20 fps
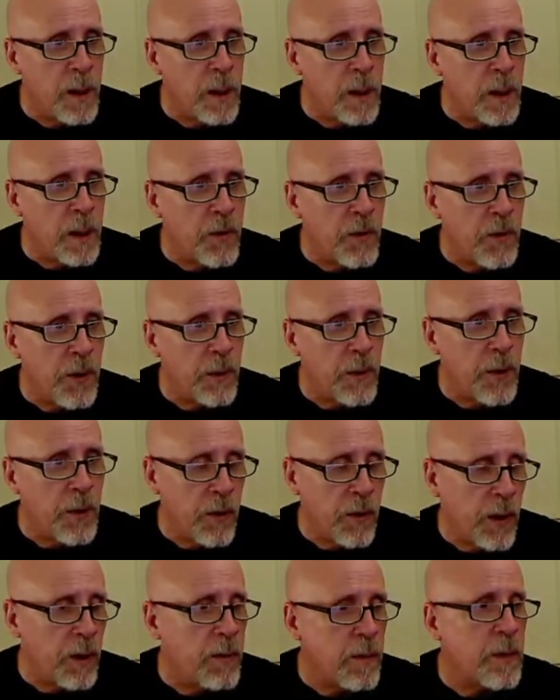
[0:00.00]

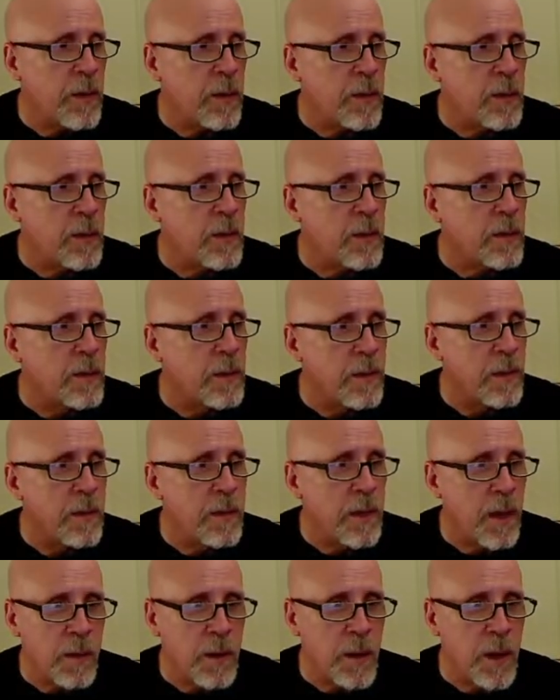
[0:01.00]
77 is
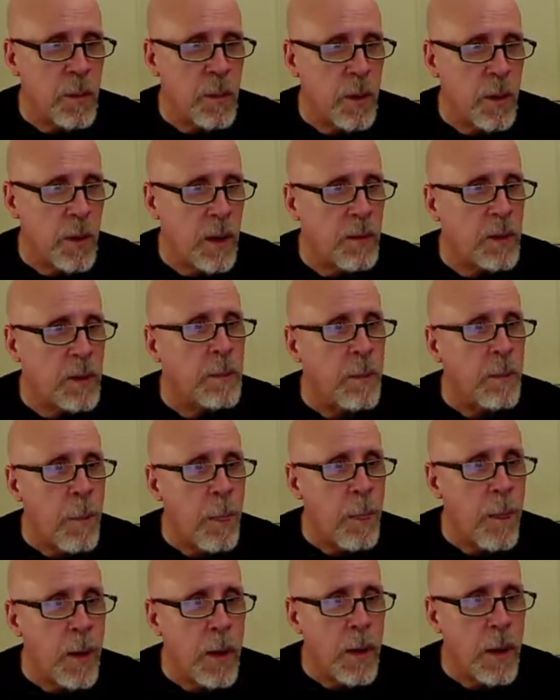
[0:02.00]
7 times 11,
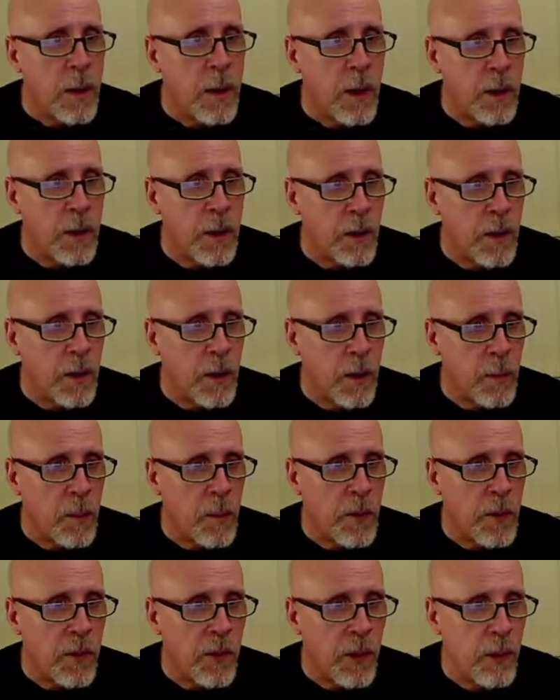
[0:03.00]
and then the number
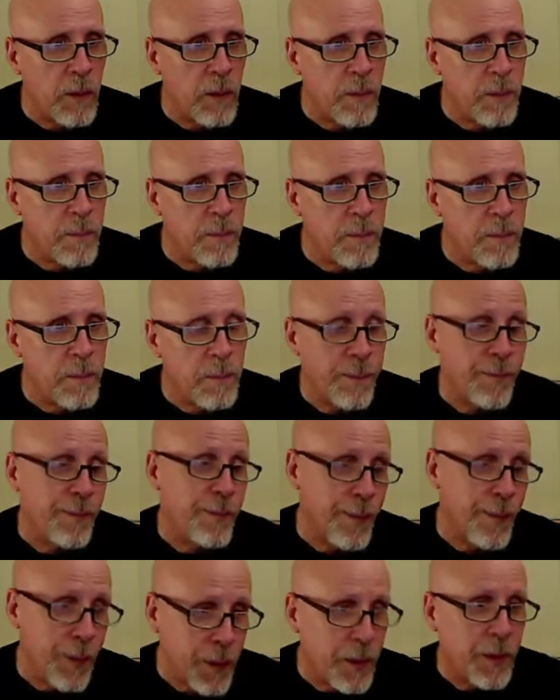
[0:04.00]
itself,
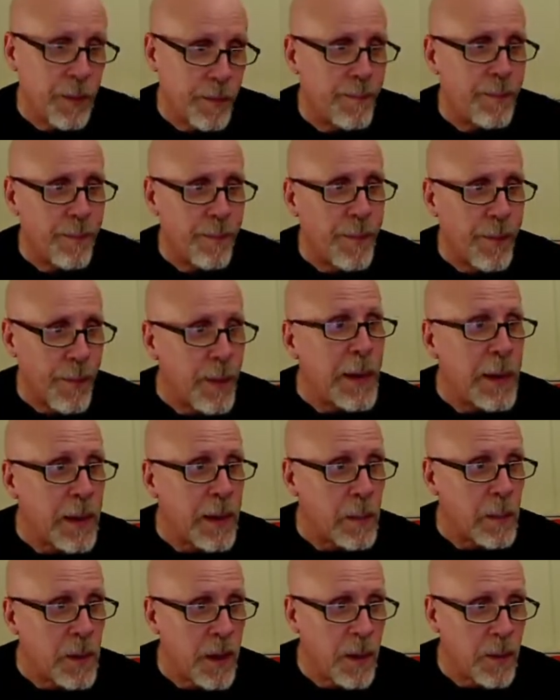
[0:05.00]
which is 3
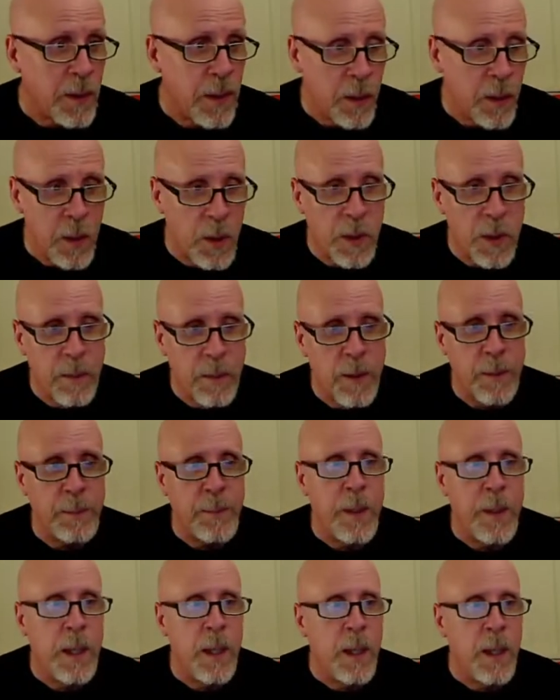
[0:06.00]
times 7 times 11.
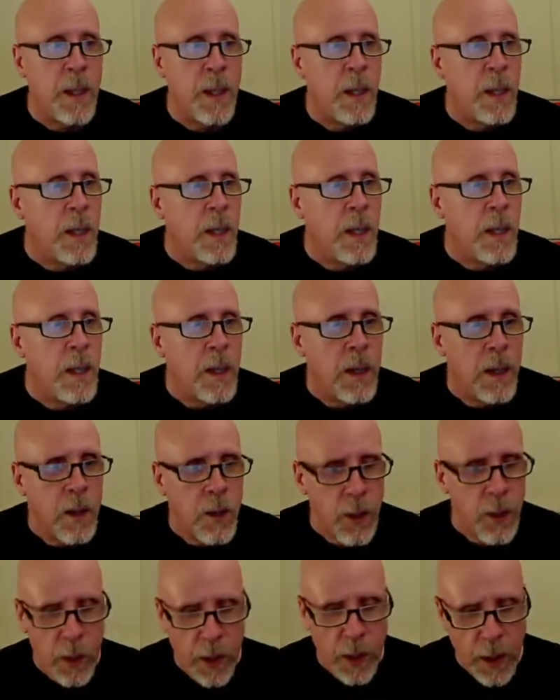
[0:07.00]

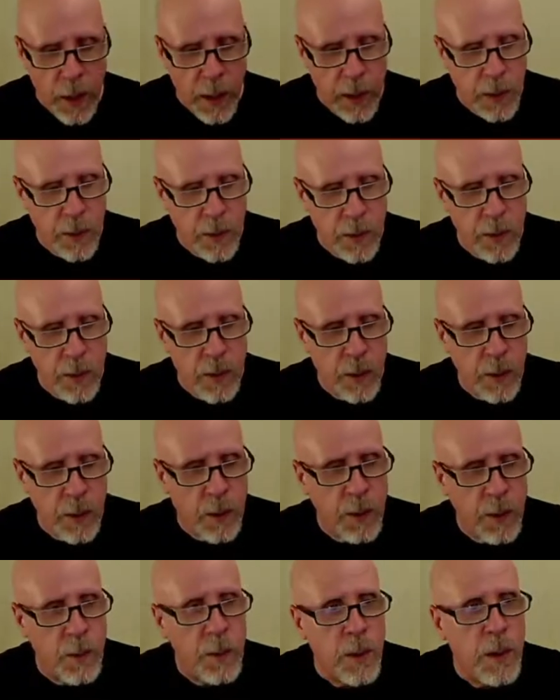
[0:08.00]
Okay,
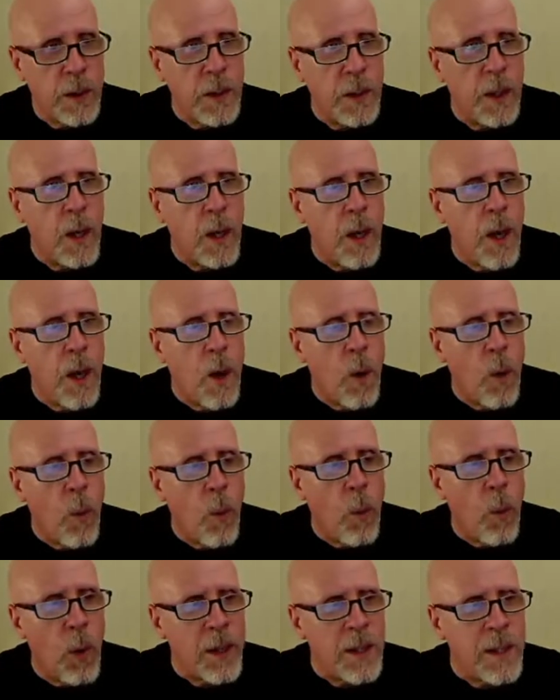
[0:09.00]
so
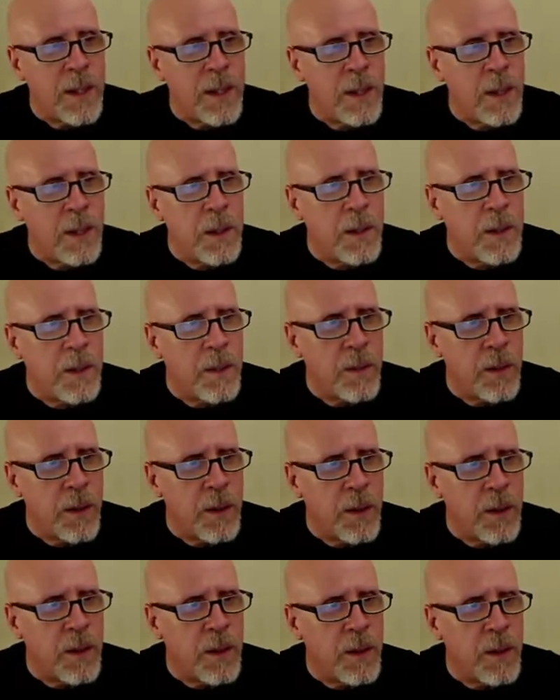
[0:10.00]
what's the
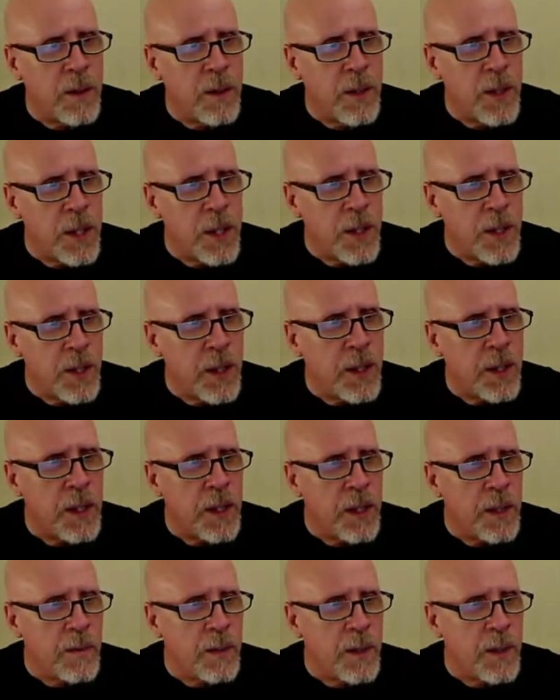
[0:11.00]
GCD
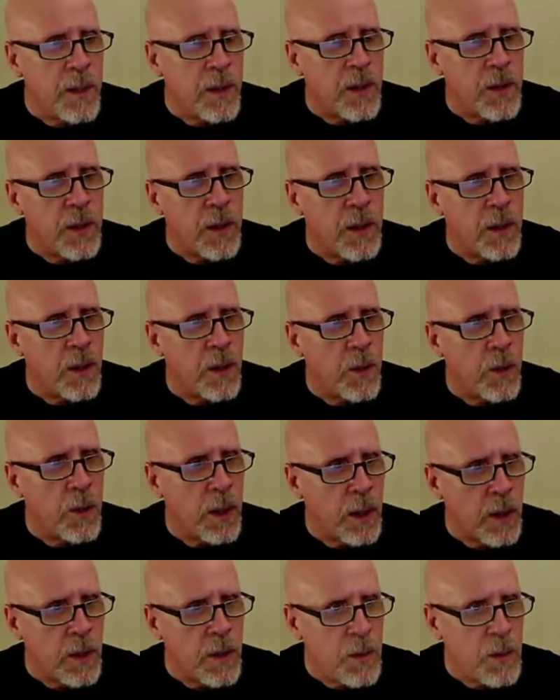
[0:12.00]
of these? You look at
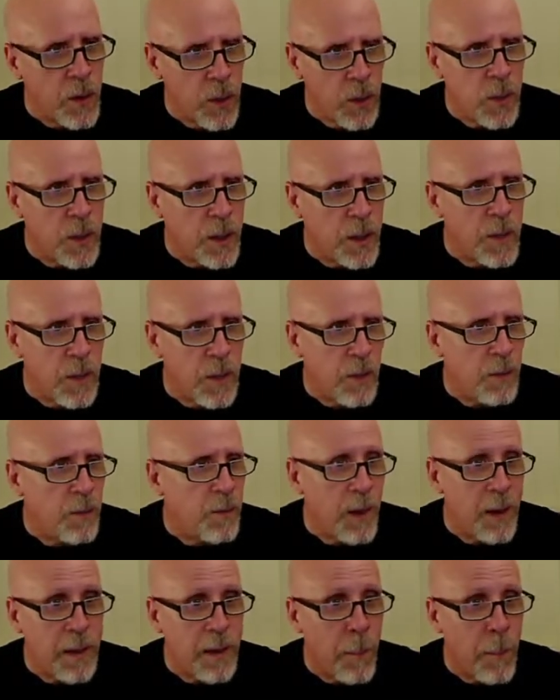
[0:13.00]
these two lists and
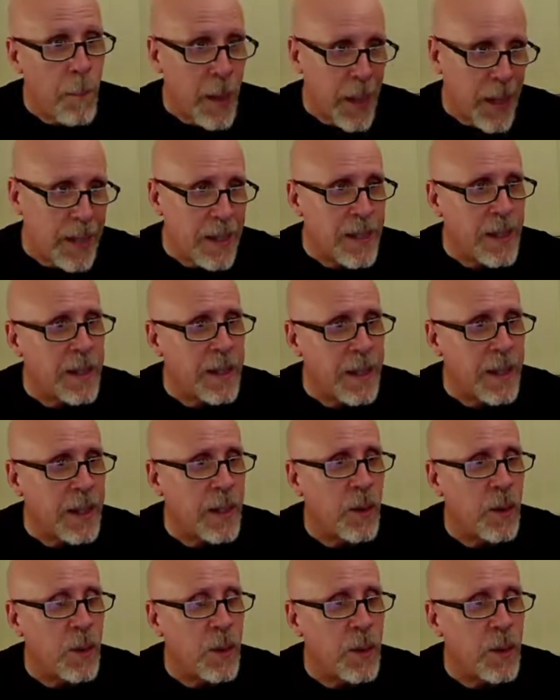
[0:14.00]
find the biggest thing